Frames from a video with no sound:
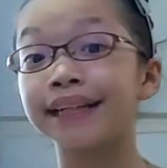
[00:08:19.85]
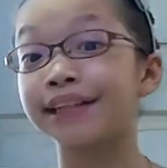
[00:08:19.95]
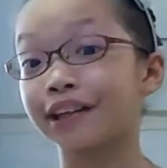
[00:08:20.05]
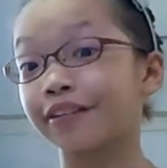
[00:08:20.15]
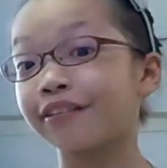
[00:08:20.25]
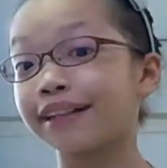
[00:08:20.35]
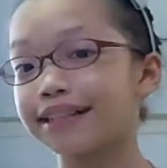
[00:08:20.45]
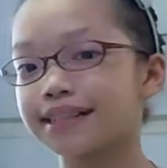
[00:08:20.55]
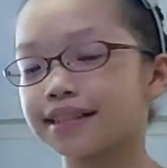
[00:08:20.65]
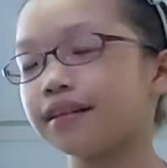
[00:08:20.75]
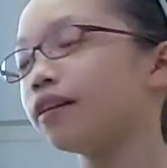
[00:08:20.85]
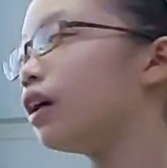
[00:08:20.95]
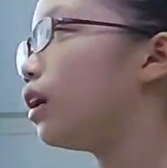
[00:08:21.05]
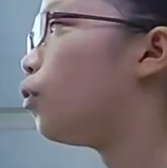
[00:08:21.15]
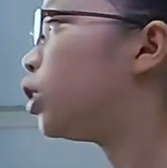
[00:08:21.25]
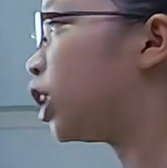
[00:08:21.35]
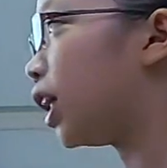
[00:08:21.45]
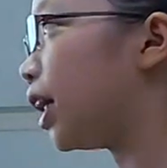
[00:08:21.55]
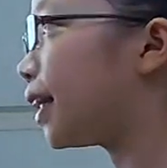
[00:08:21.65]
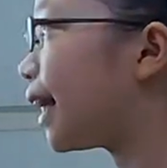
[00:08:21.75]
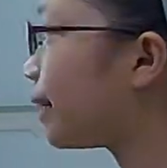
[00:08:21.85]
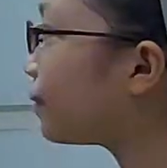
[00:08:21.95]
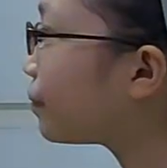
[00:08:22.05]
increased, which is a good thing.